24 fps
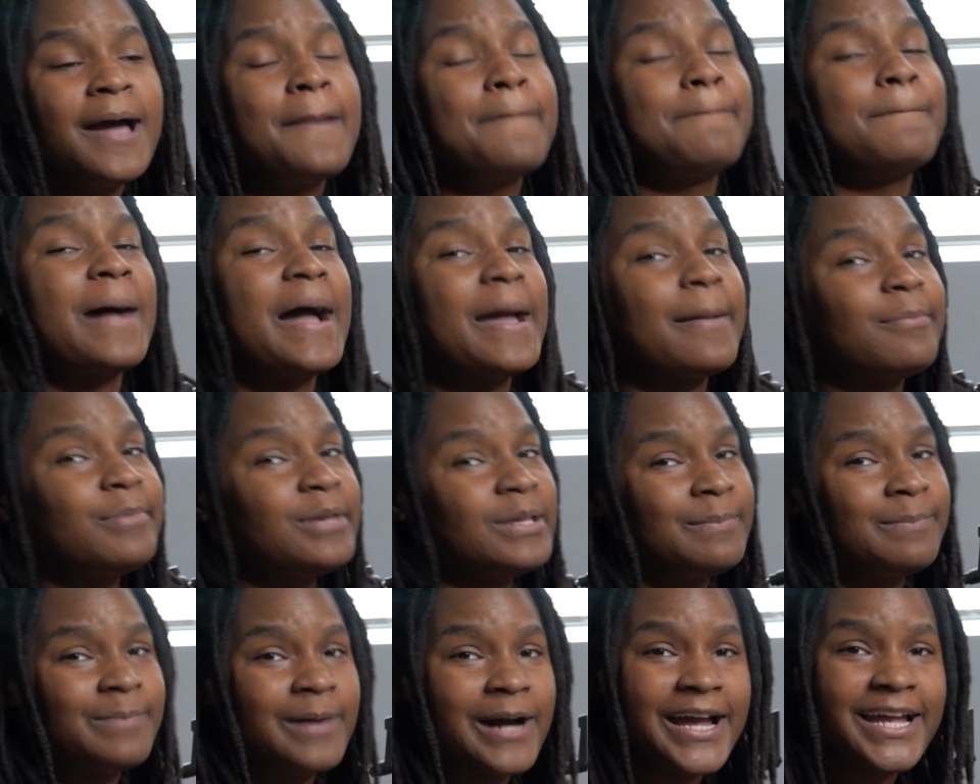might
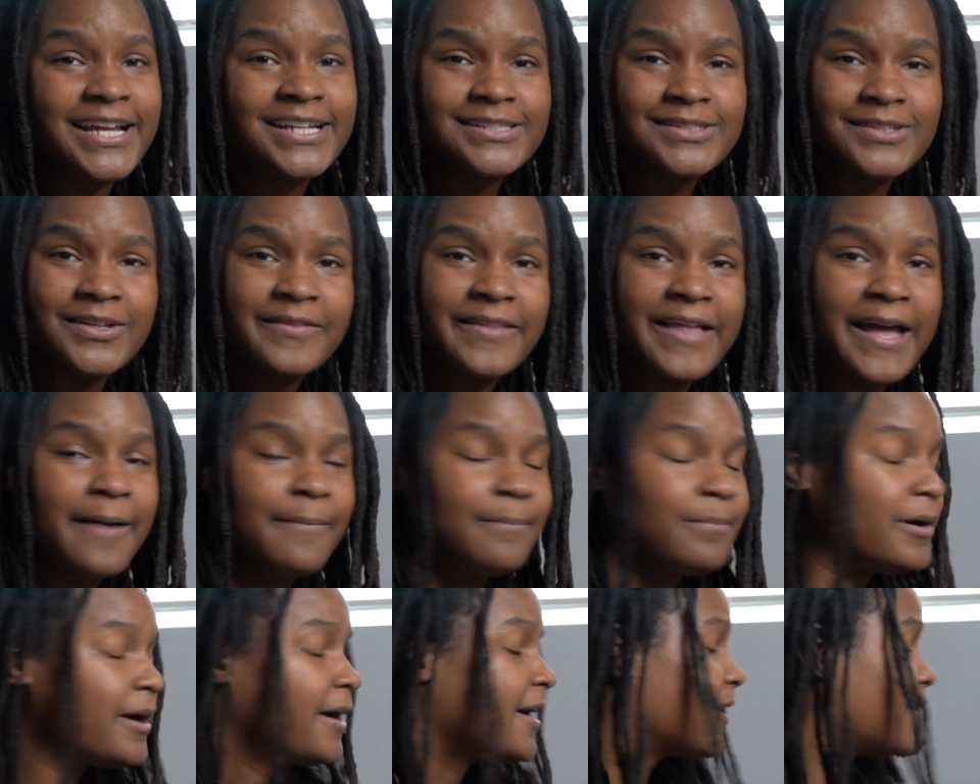be biased on
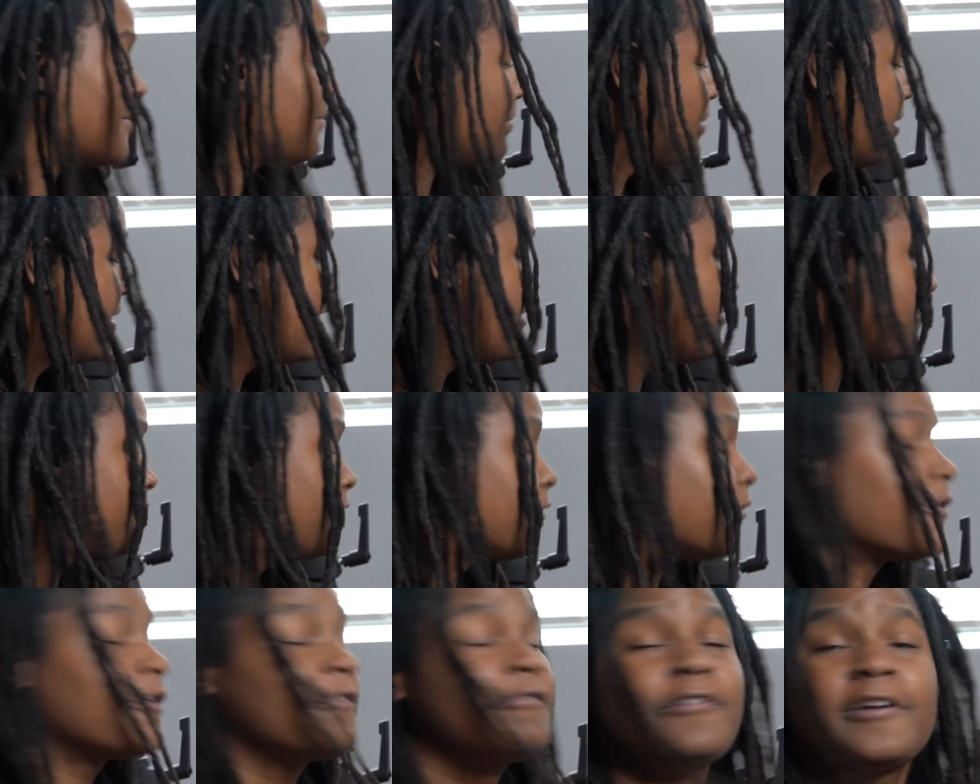that part, but
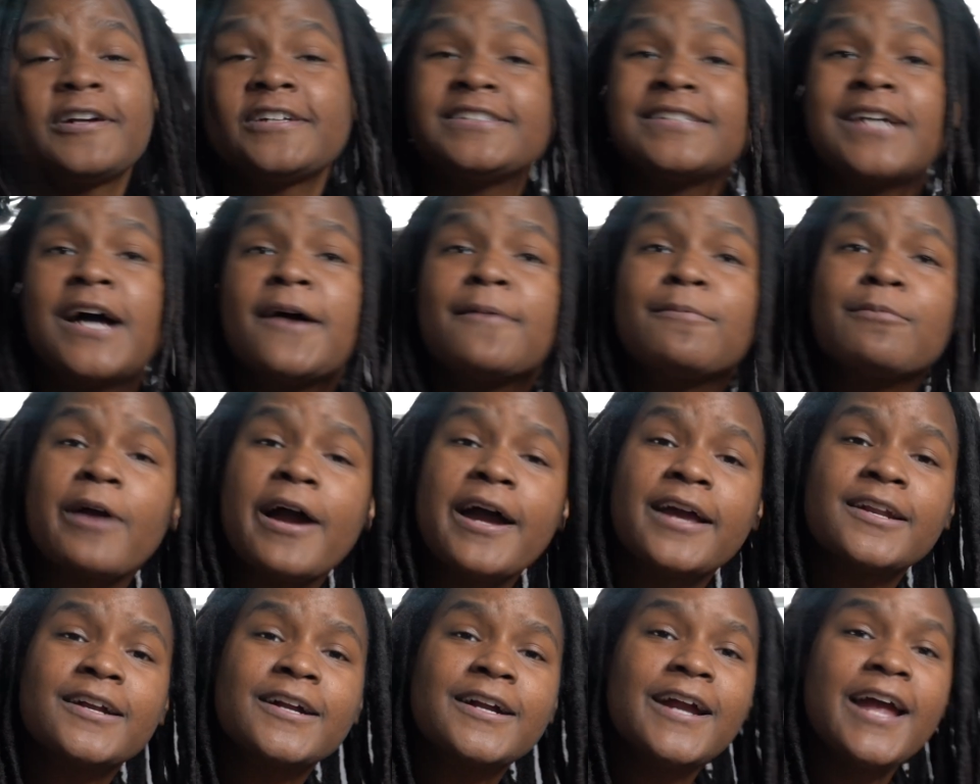for a first-time
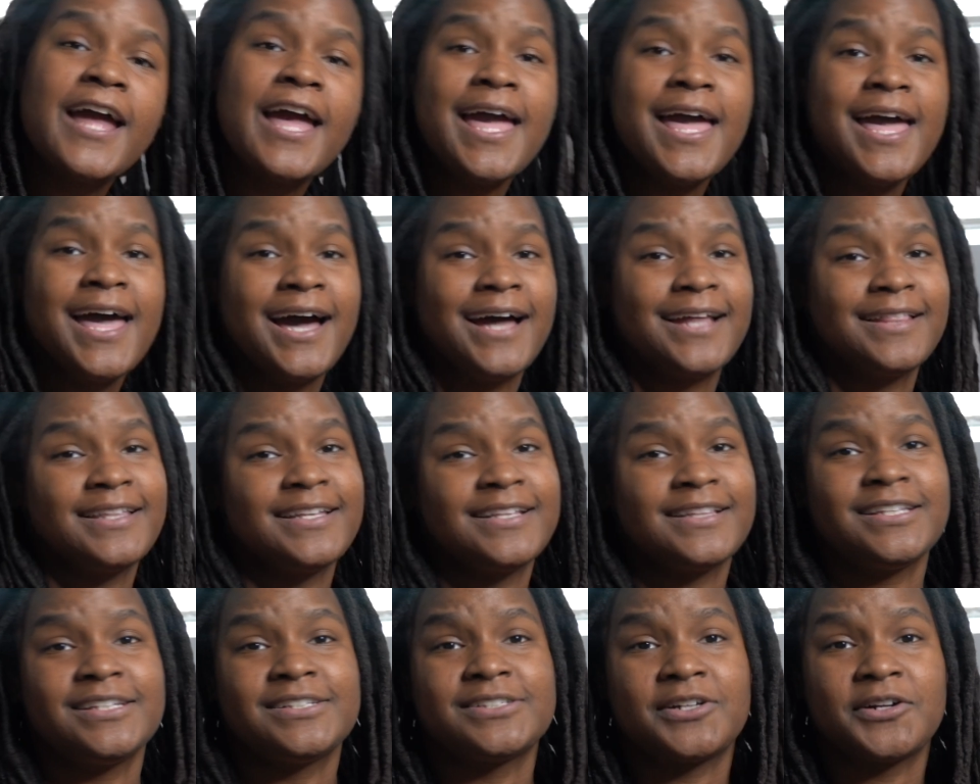rider, I
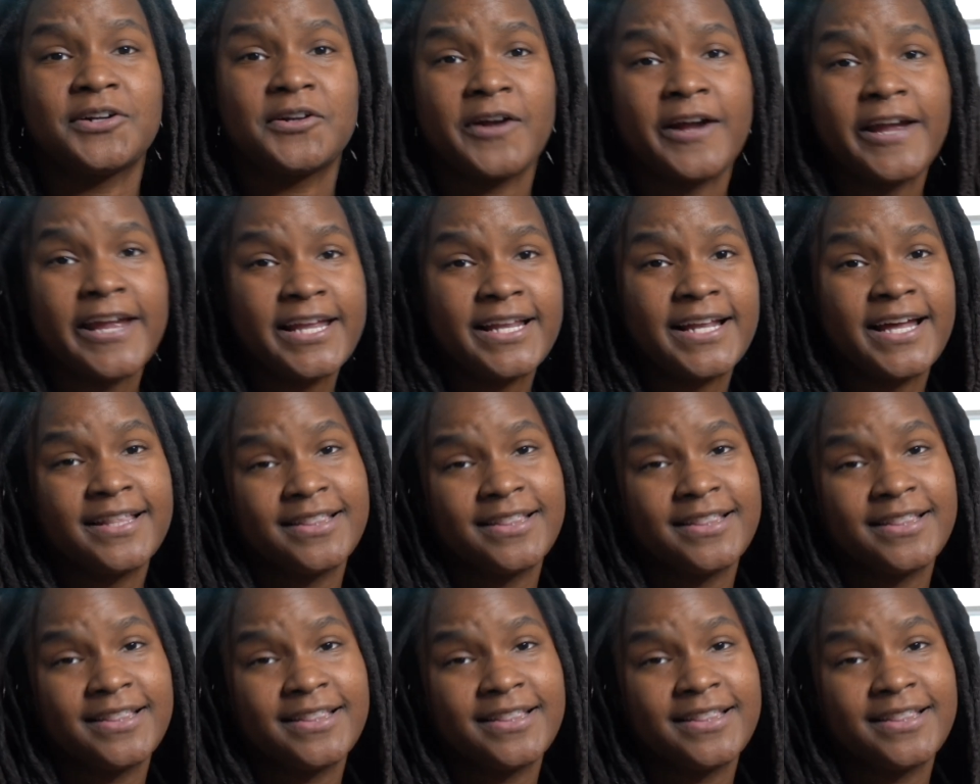think these are great.